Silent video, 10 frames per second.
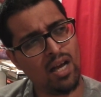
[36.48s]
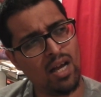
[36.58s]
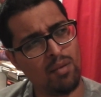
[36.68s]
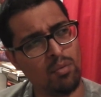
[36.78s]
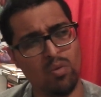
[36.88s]

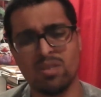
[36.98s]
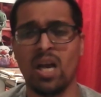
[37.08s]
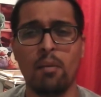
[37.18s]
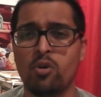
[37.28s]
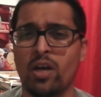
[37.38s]
Or
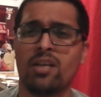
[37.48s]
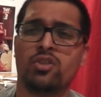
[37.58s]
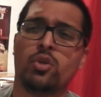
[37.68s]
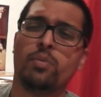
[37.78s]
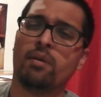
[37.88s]
Cyber Dragon
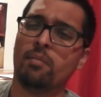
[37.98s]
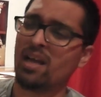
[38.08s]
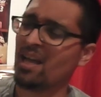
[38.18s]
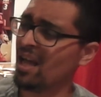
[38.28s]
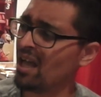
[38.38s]
Super, I'm
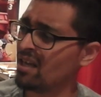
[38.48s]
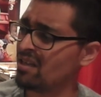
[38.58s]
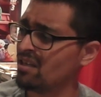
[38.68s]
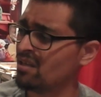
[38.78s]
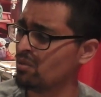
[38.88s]
like, huh?
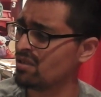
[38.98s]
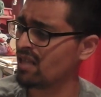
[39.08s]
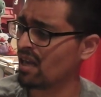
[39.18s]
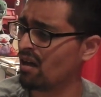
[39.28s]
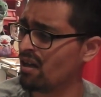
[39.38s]
Was
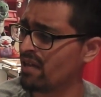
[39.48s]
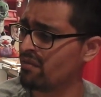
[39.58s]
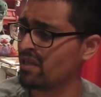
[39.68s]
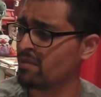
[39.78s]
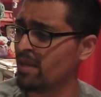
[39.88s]
that card
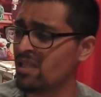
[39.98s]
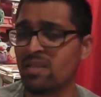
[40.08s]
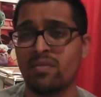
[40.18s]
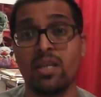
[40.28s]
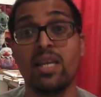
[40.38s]
ever
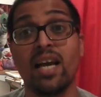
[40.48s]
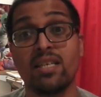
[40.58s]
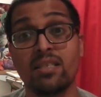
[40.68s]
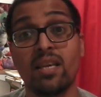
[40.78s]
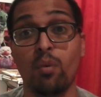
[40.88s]
expensive? And
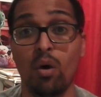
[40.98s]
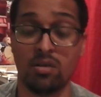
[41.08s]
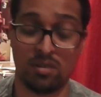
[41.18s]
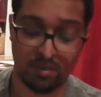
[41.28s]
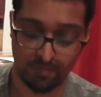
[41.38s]
yes, it
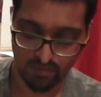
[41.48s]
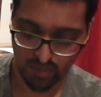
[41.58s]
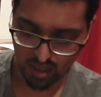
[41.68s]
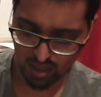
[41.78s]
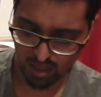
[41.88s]
was.
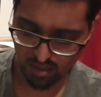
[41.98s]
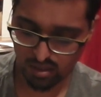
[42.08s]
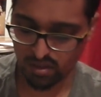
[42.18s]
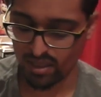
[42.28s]
So